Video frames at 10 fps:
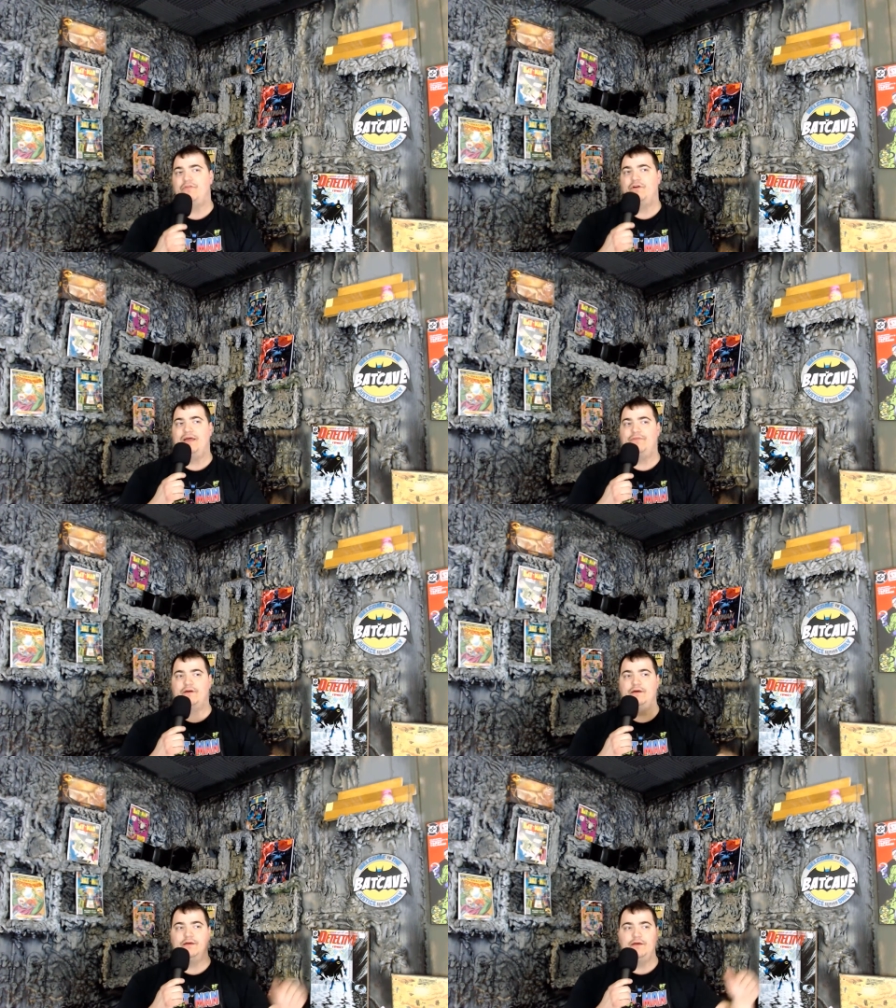They're not
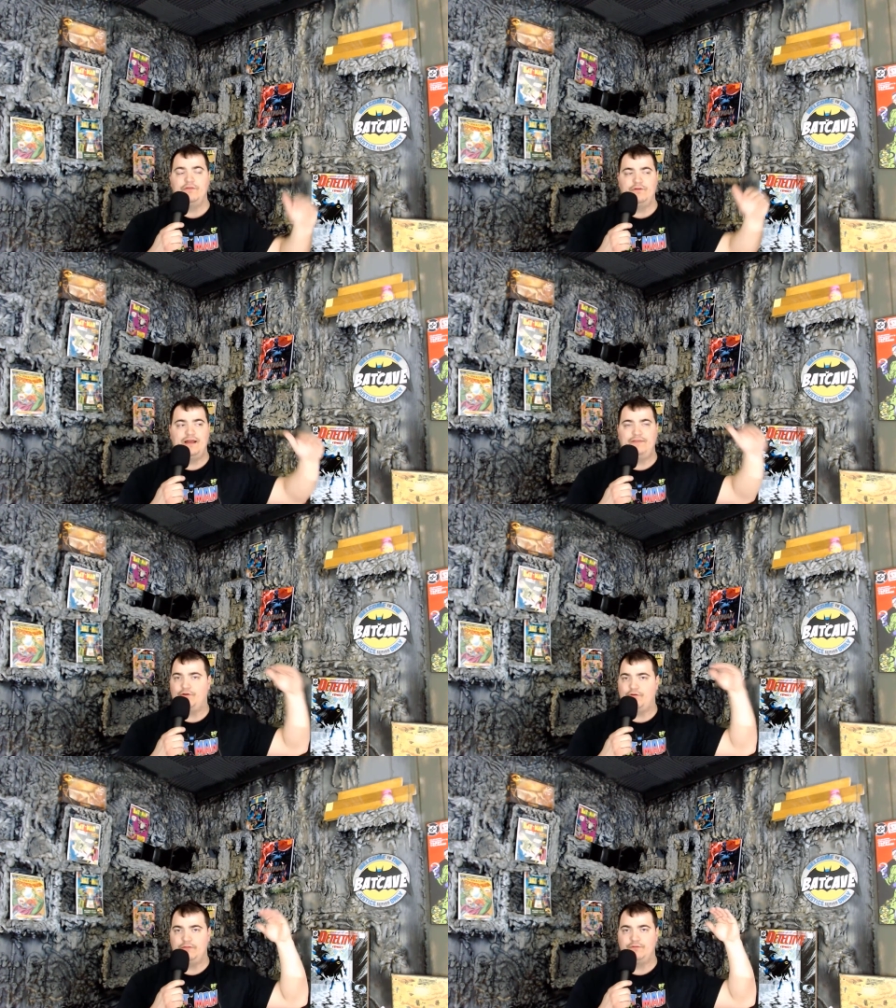the
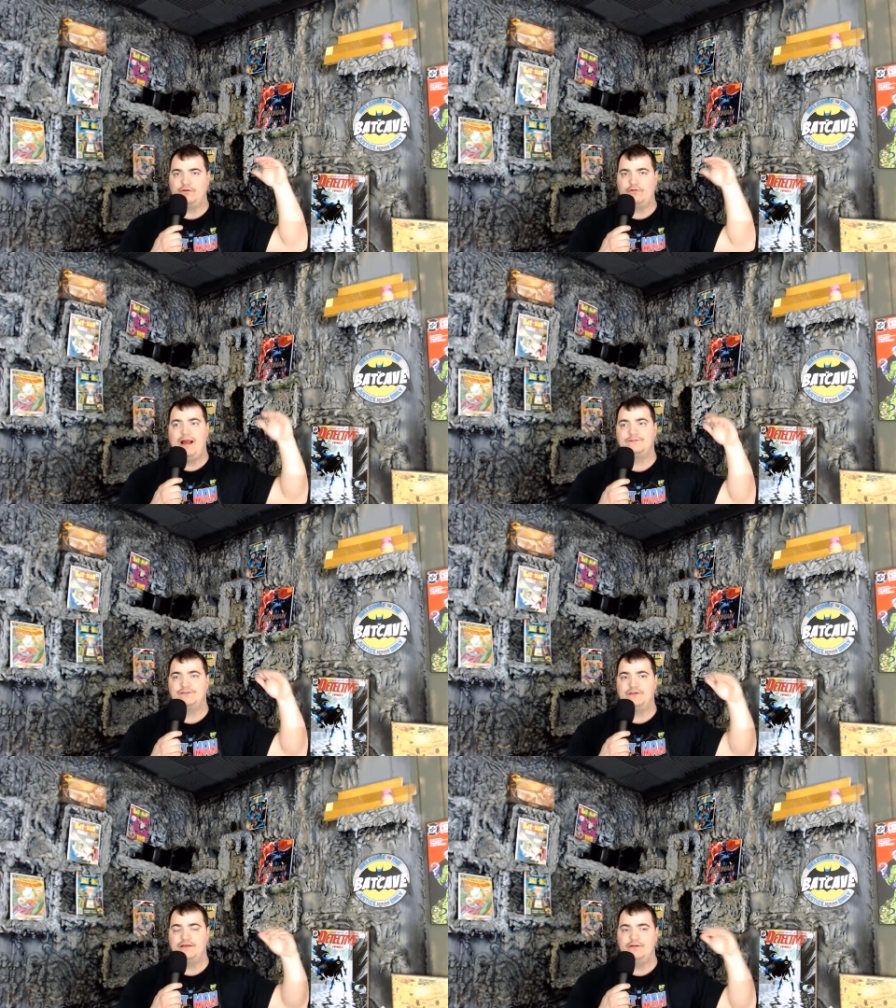cream of the crop.
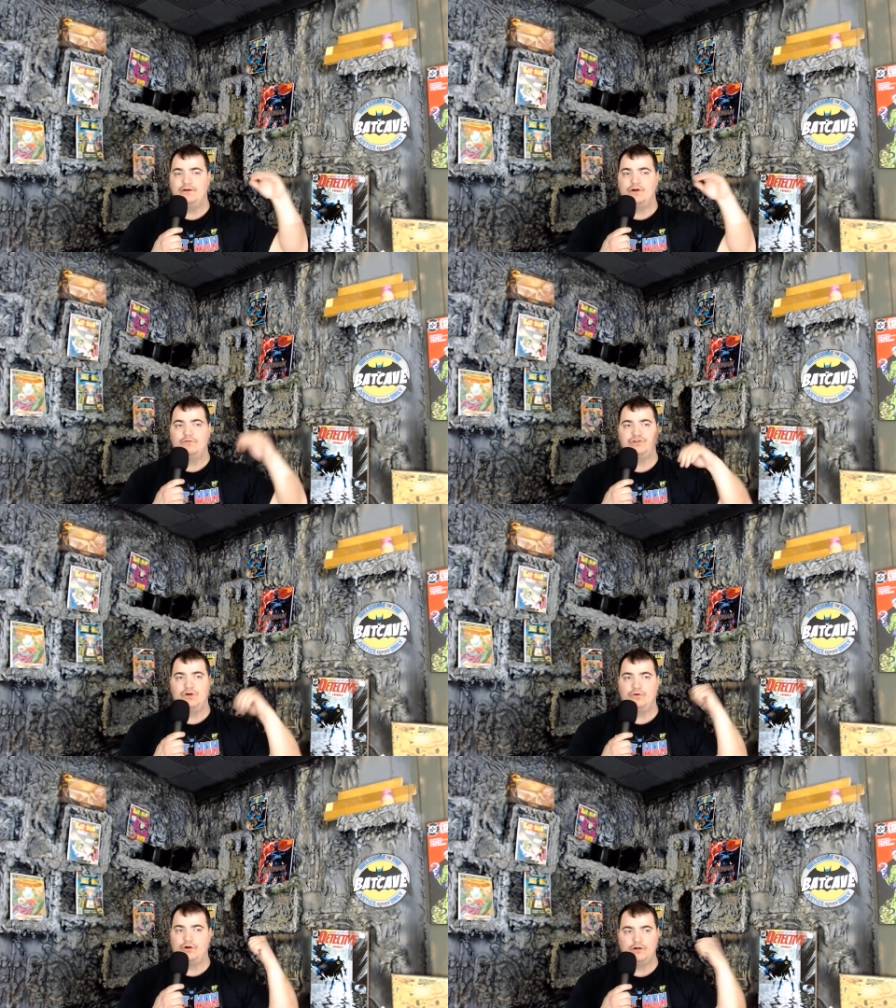So, they, you know,
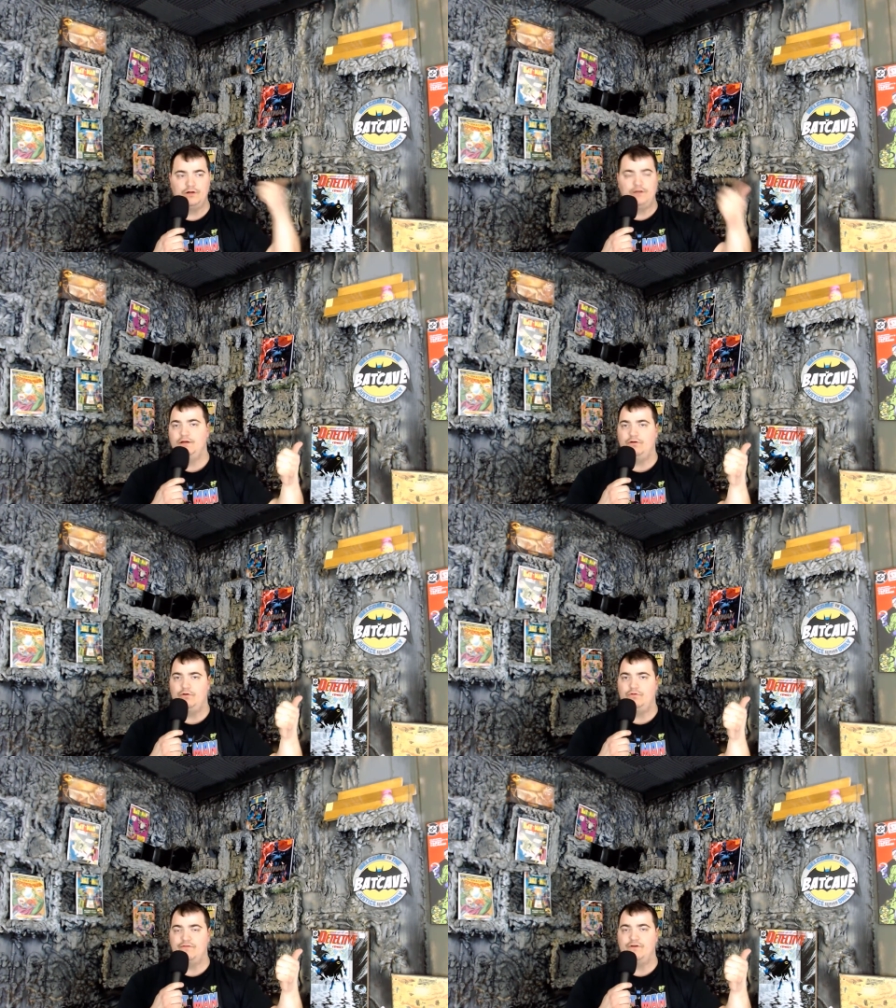Joker,
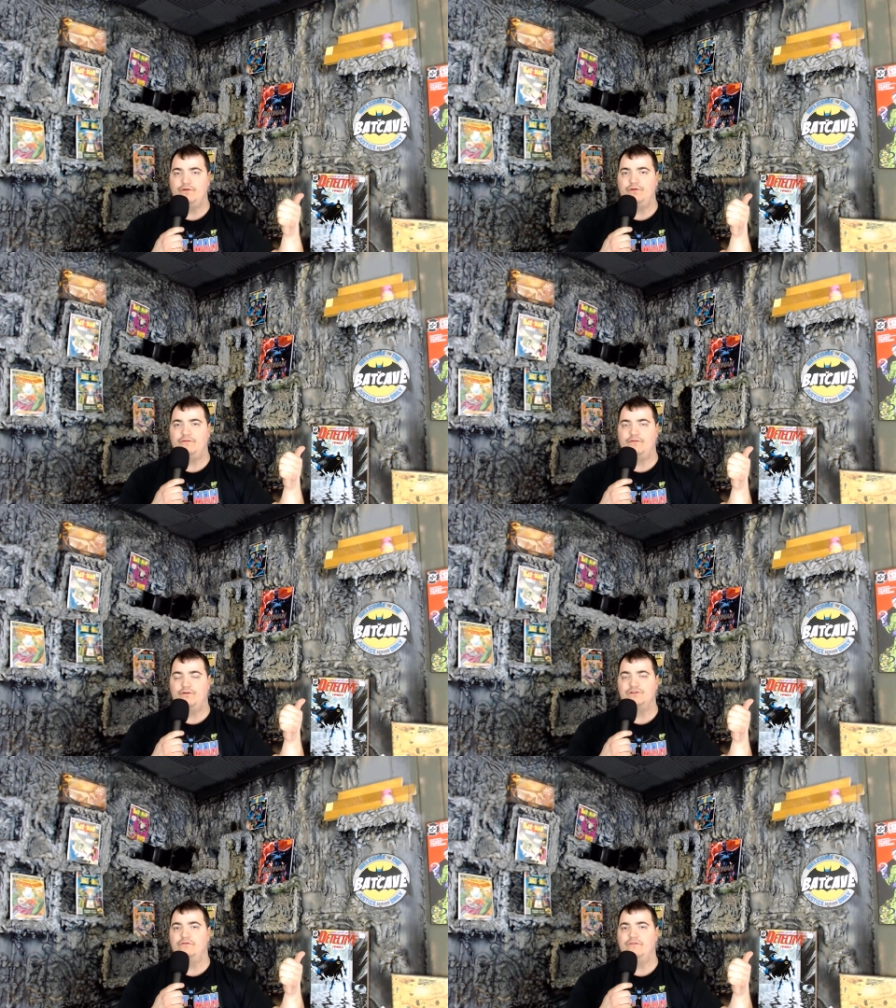only villain in the
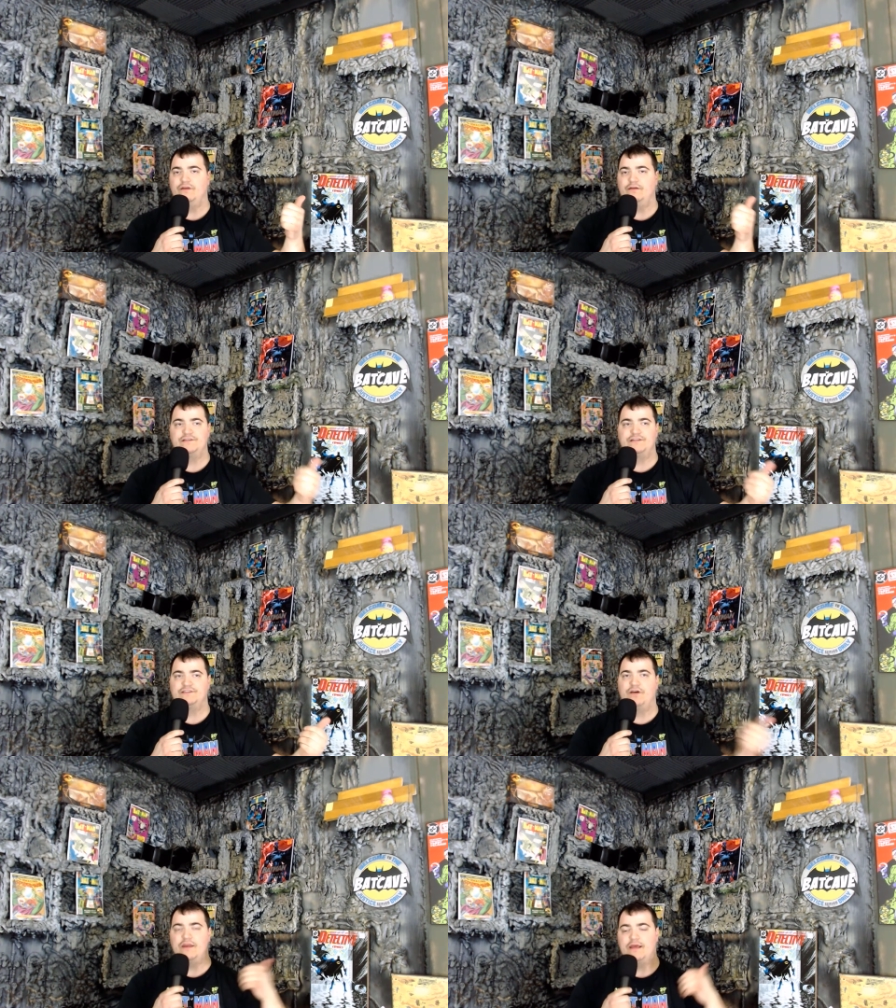first movie, because that's
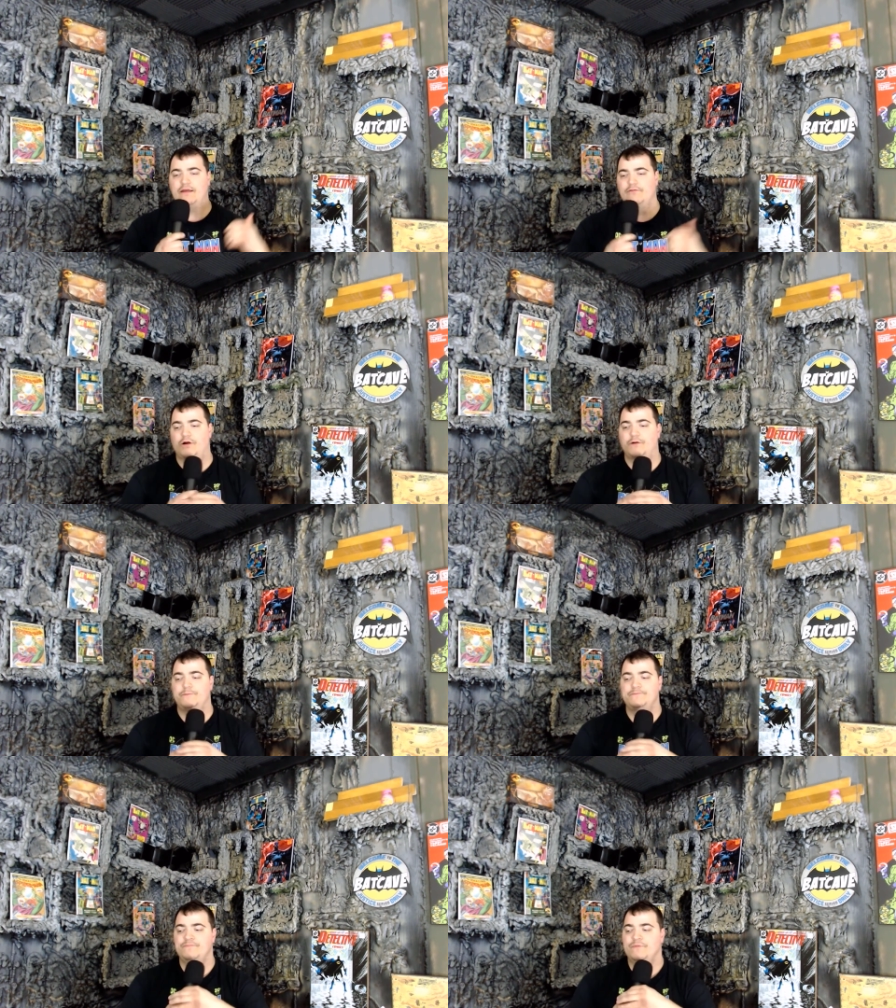all you need. Where,
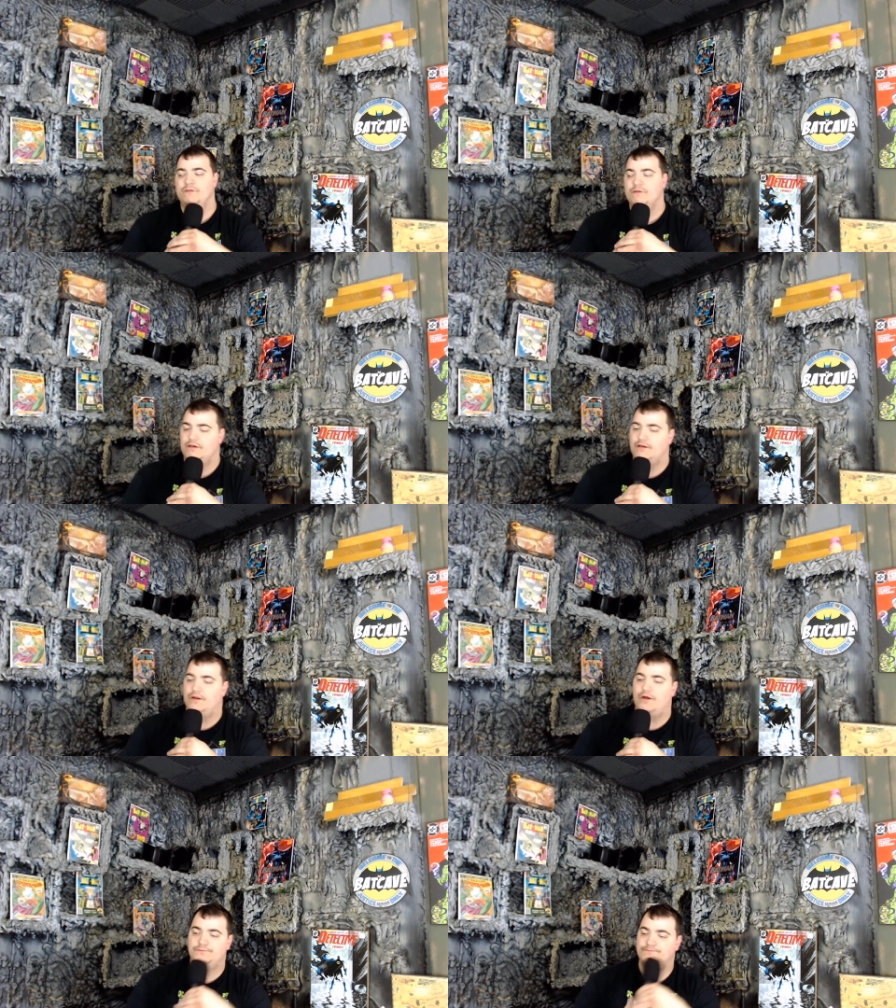you
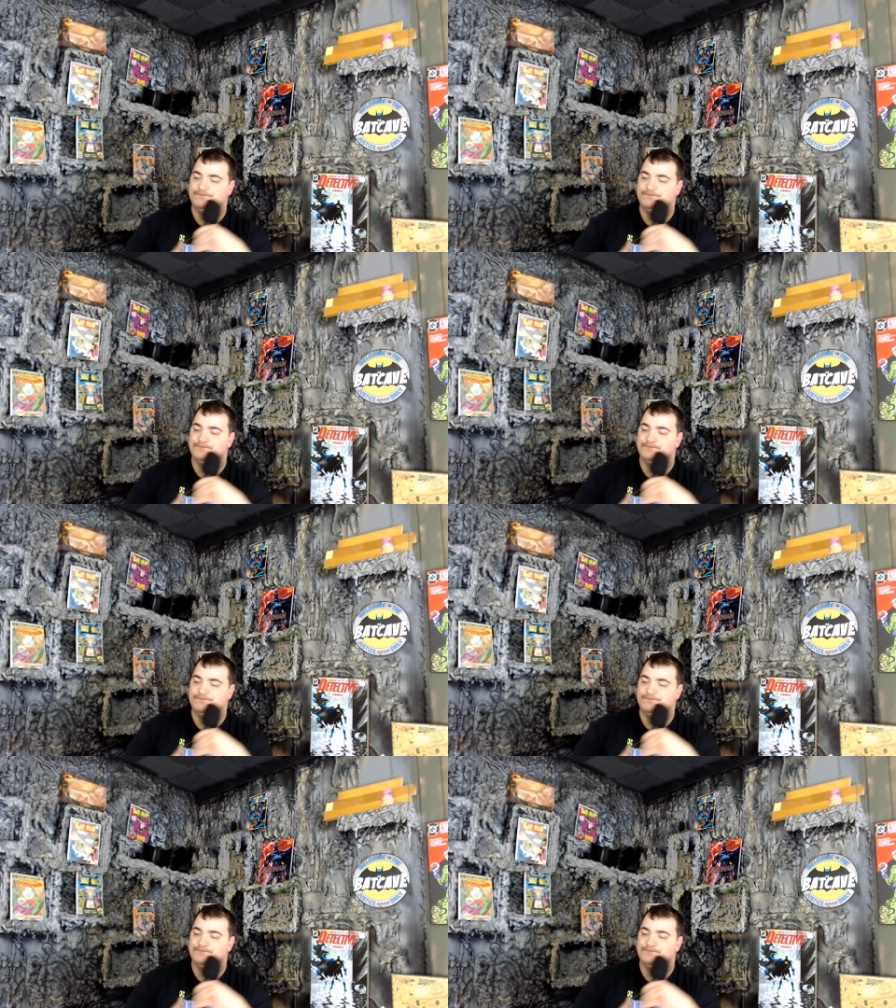know,